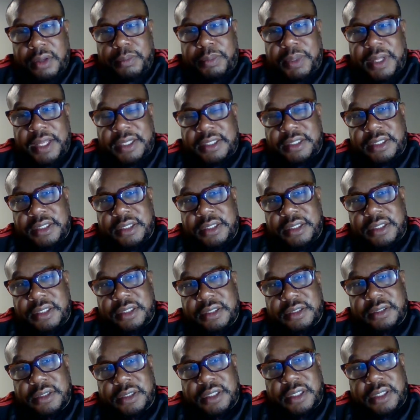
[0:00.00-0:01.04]

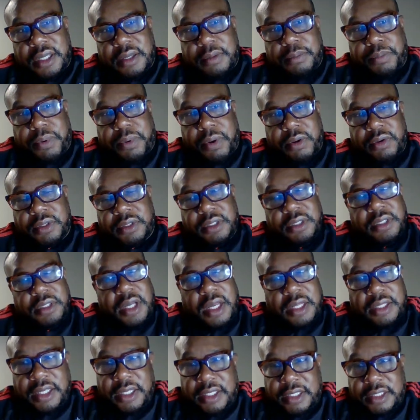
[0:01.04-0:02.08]
places in person.
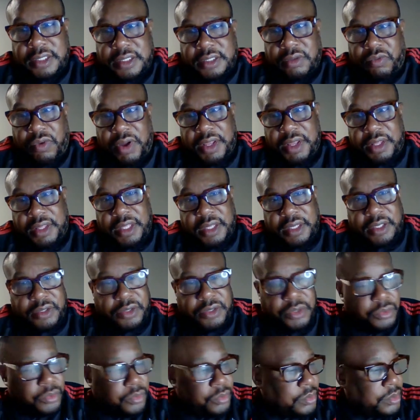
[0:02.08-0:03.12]
I think that's the right thing to
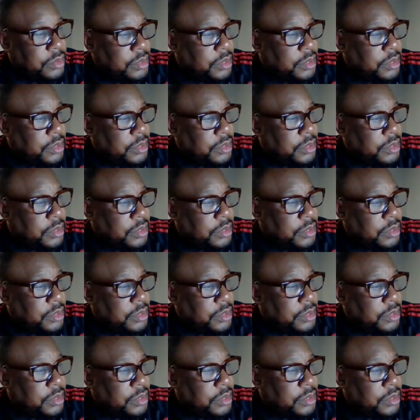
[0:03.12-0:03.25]
do.